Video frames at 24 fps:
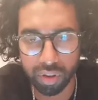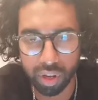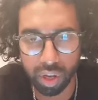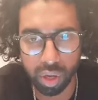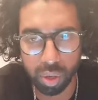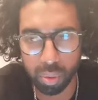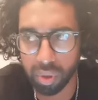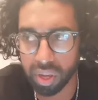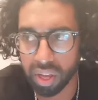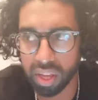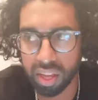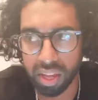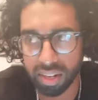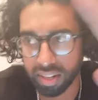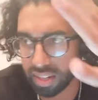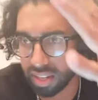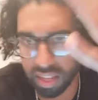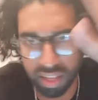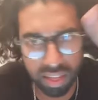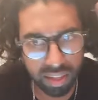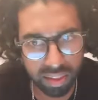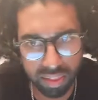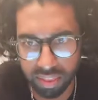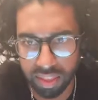nowhere and
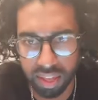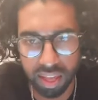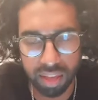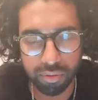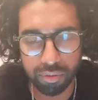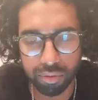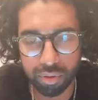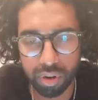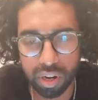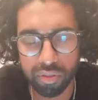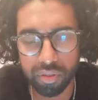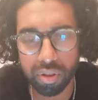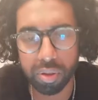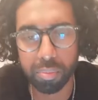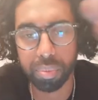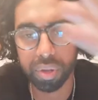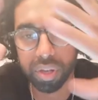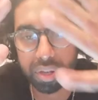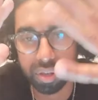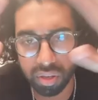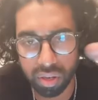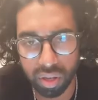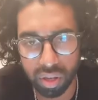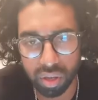they're there forever,
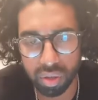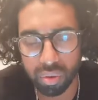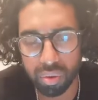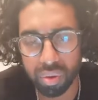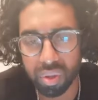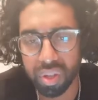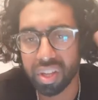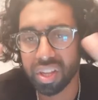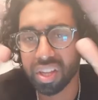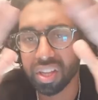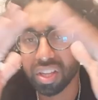but no.